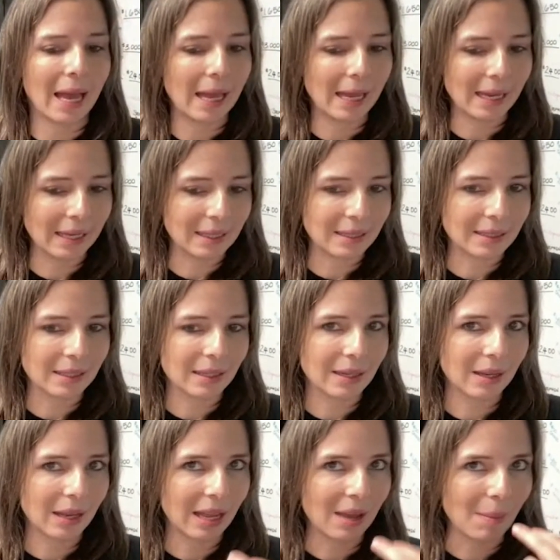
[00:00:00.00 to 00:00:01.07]
And
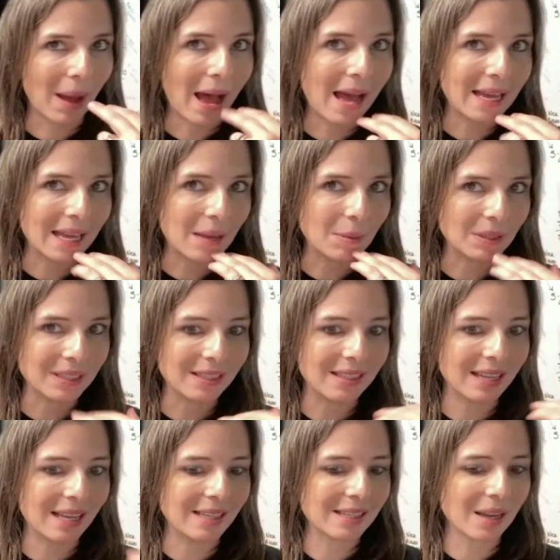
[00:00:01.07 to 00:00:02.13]
am I able to
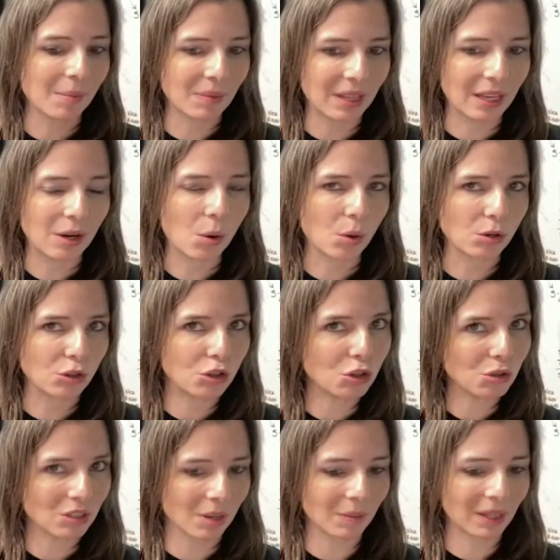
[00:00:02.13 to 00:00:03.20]
say something or
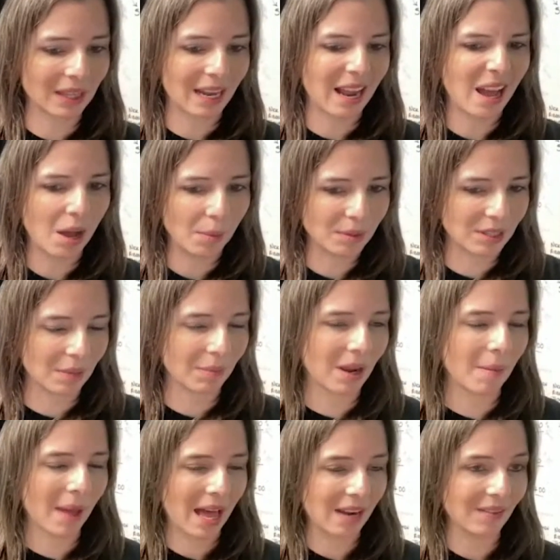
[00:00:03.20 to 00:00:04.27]
do something that helps them
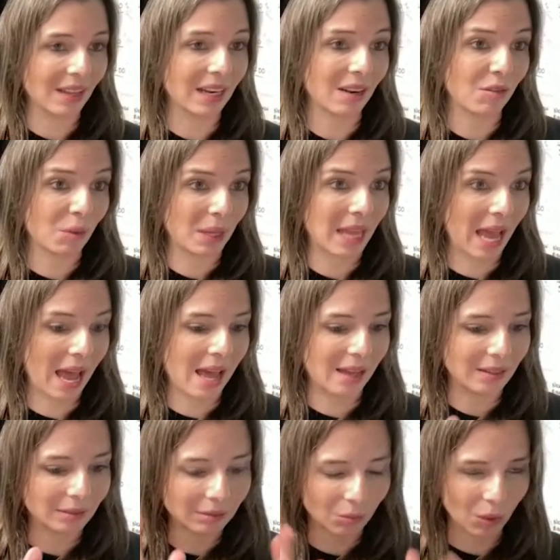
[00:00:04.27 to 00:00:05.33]
come out of it? And if we
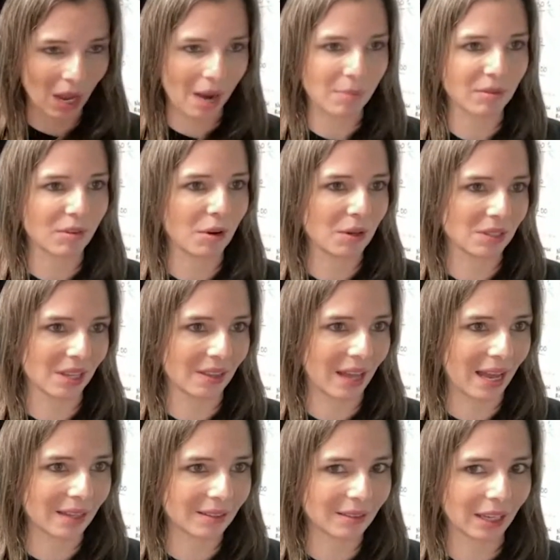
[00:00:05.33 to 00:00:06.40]
can, we hyper focus on
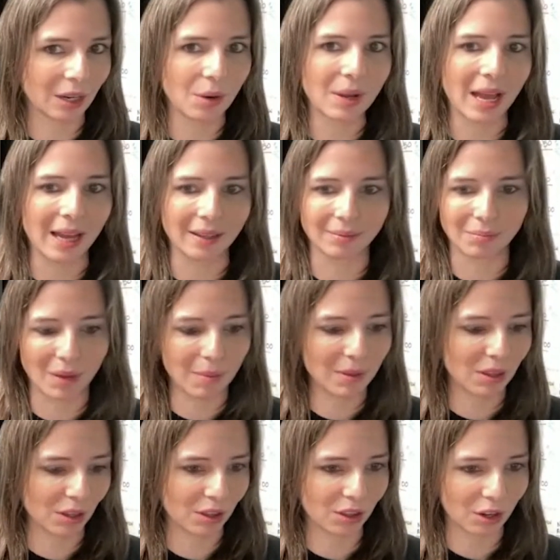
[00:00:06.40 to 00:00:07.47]
that. Like, okay,
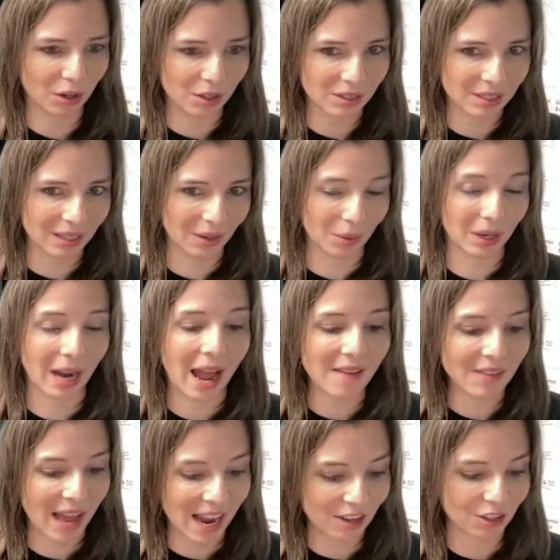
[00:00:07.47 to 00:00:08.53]
maybe the thirds didn't work.
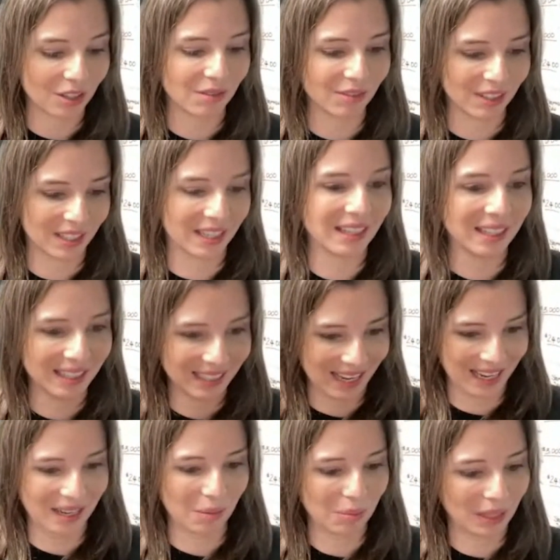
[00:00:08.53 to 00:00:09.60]
I've actually physically
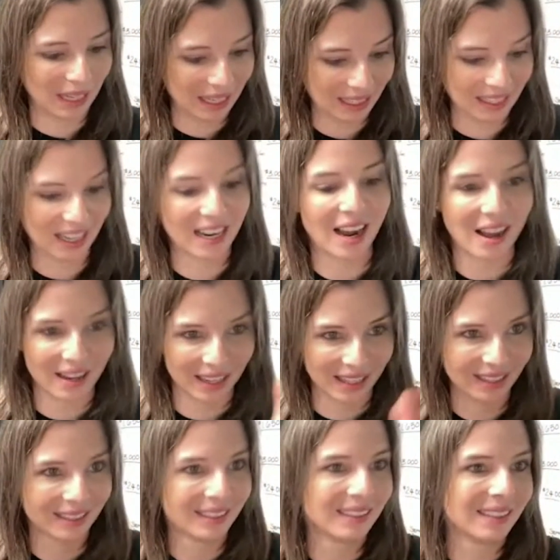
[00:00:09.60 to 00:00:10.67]
taken a plate and cut
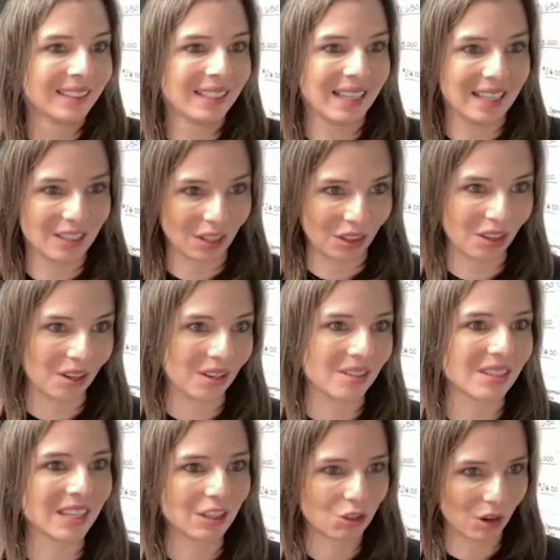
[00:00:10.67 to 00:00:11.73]
it into
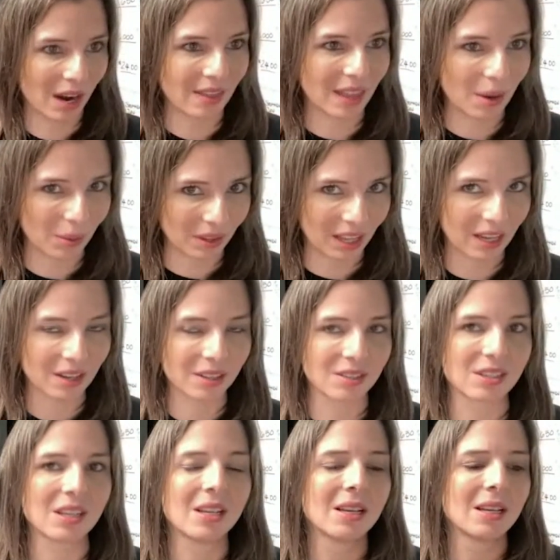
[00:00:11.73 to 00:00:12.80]
thirds and tried that with
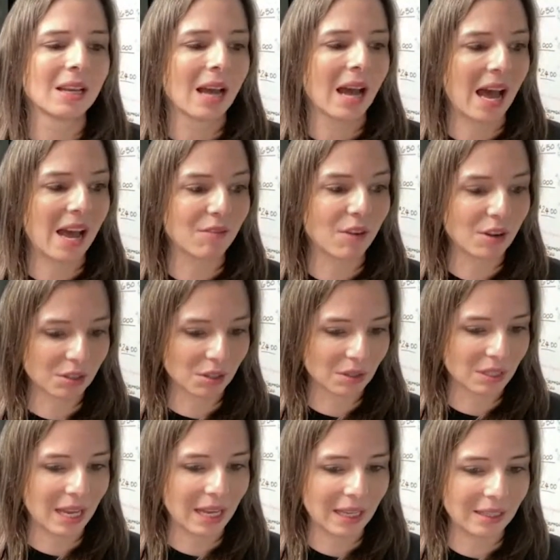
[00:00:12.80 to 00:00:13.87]
hitters. I've also
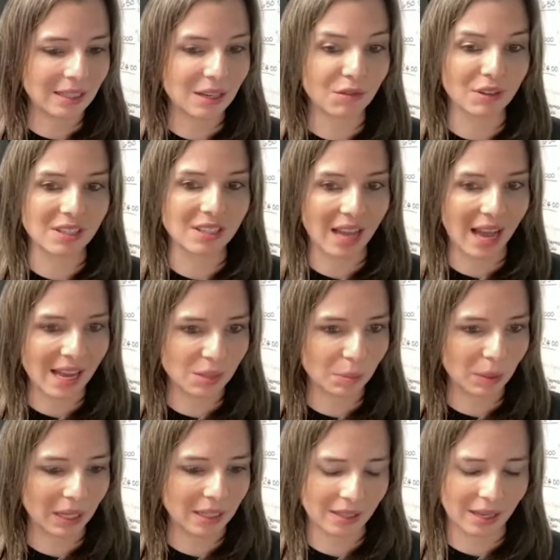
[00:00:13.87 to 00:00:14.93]
taken different size
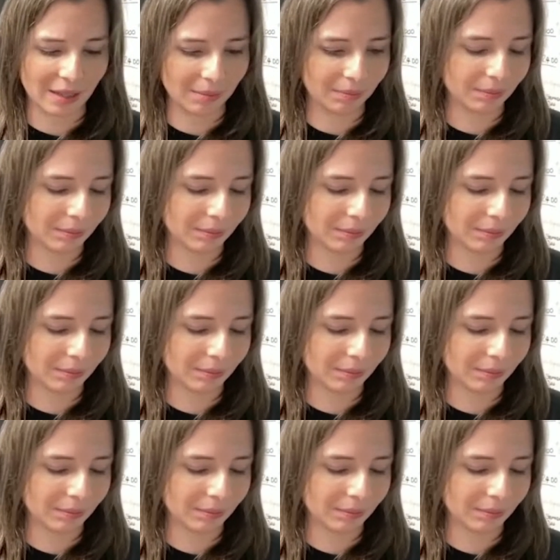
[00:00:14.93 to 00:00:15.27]
plates.